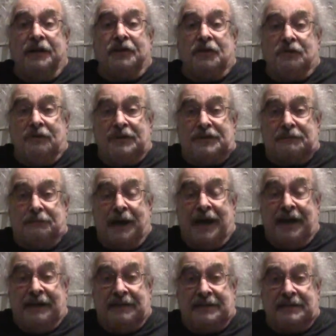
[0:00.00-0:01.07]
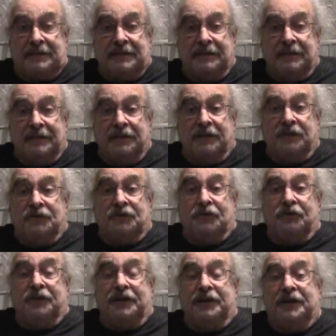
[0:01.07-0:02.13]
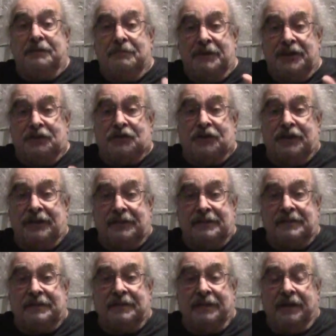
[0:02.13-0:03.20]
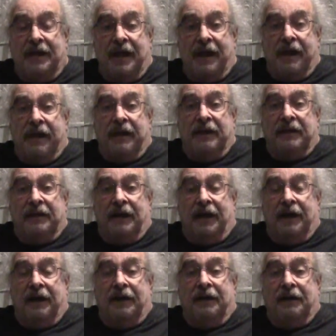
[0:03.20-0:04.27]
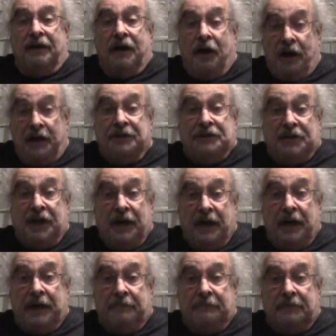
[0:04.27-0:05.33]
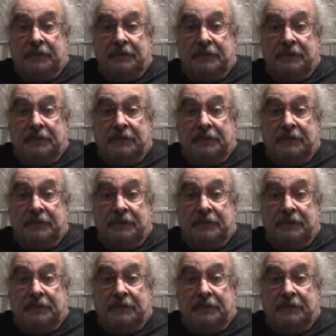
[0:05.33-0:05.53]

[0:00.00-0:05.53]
the response to the admissions uh, on time.